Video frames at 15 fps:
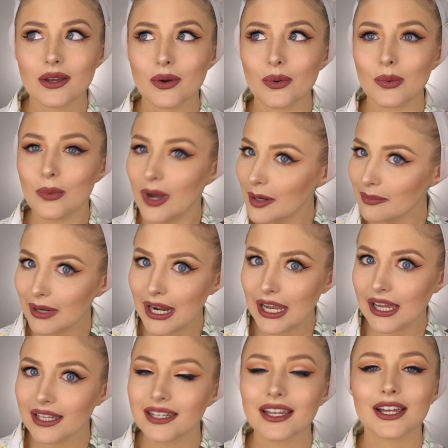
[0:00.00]
one
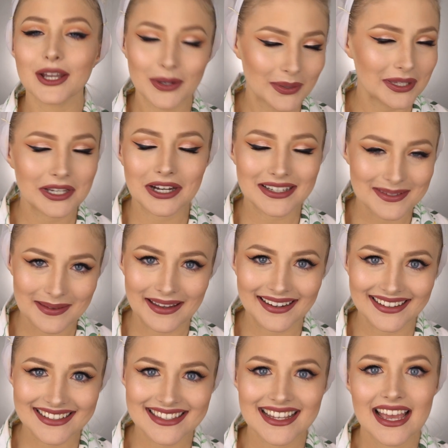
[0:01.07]
brand, Kokie
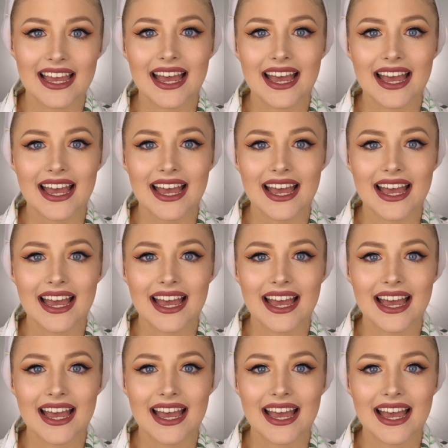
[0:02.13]
Cosmetics.